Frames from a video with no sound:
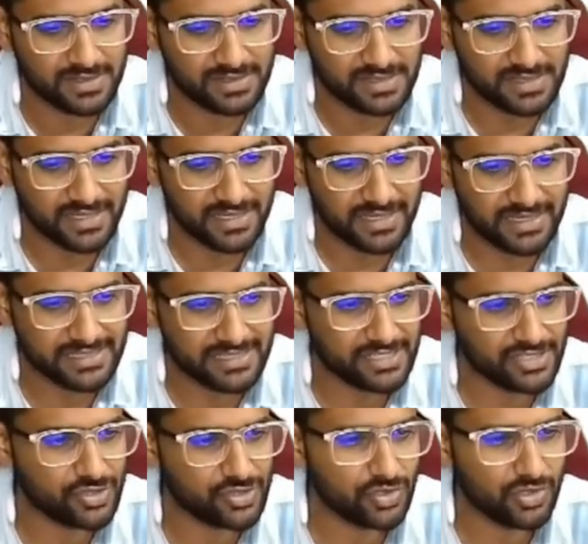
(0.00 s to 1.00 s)
See, in
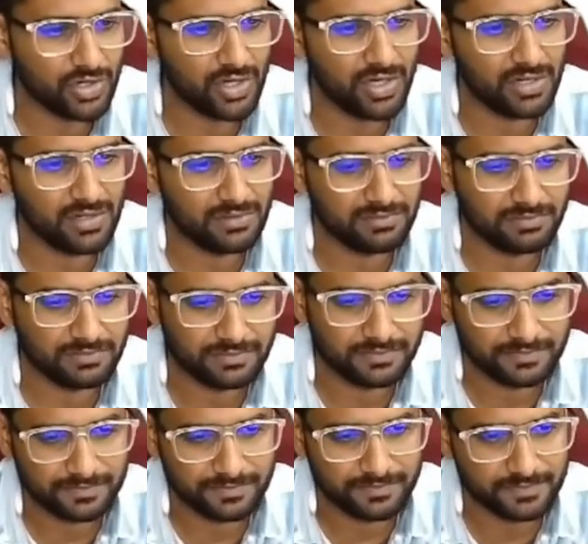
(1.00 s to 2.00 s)
6 o'clock
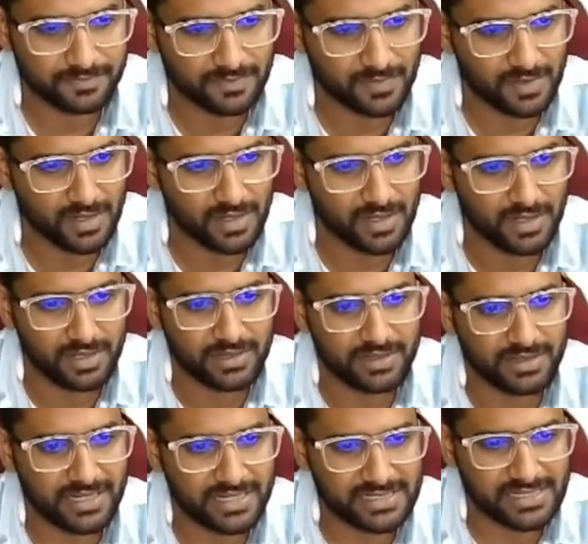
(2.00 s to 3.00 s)

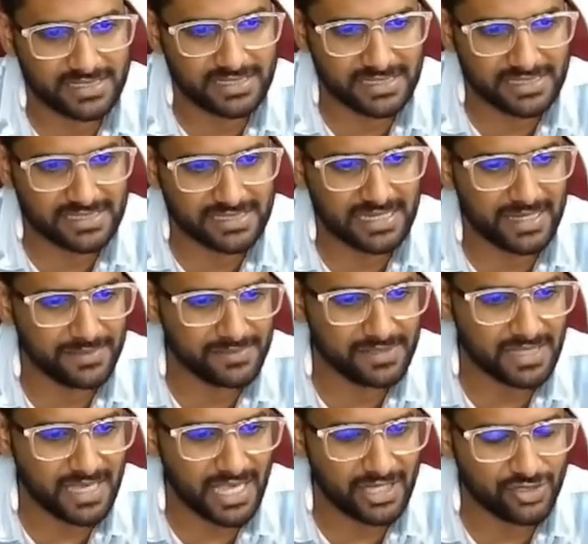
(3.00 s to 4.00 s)
there is a 6
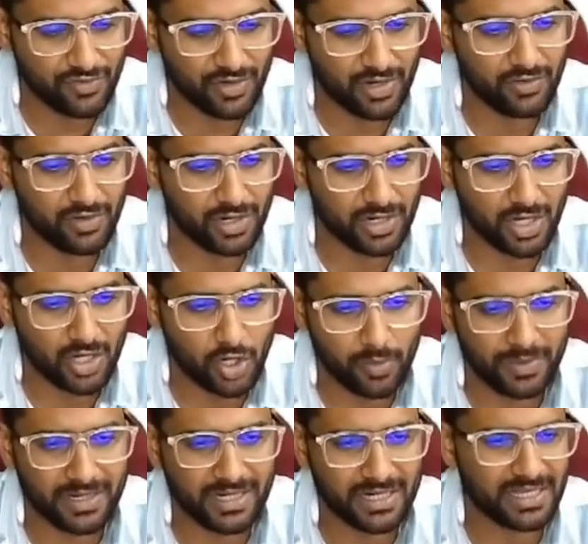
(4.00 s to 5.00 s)
times, and 12 o'clock how
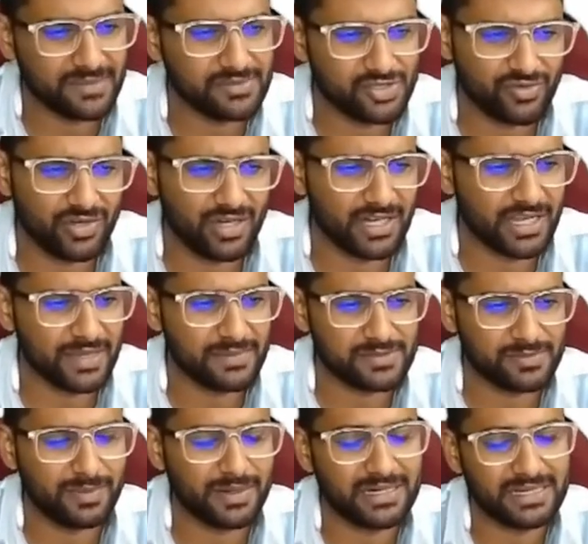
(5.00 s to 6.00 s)
many times? 12
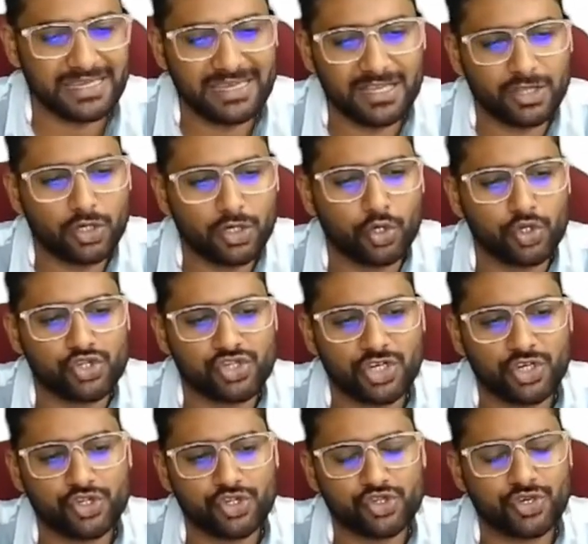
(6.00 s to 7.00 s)
times. But here the
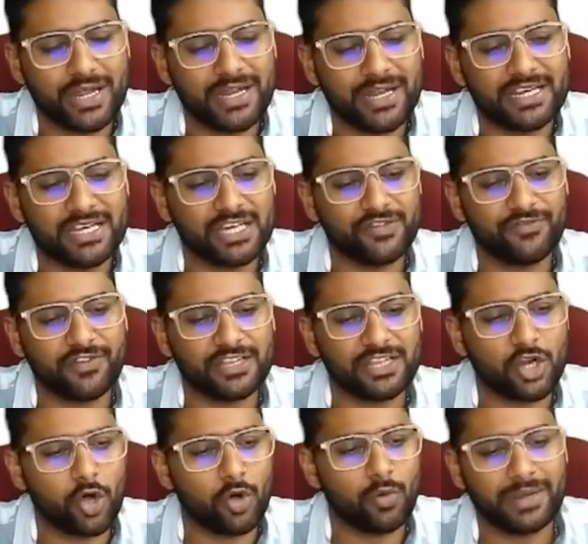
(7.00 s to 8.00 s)
question you should identify
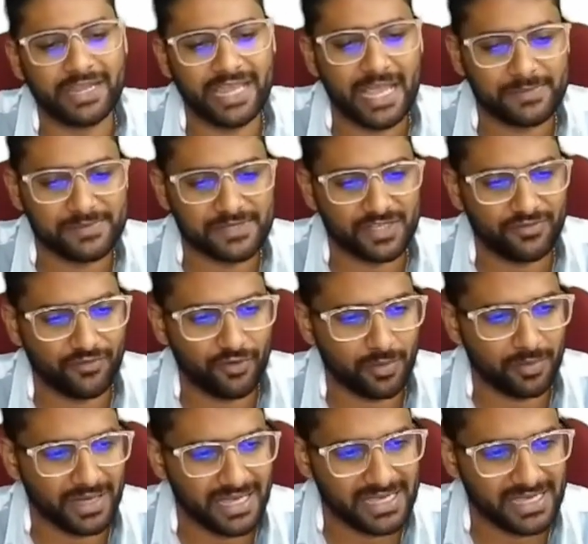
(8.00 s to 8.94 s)
that how many gaps are formed.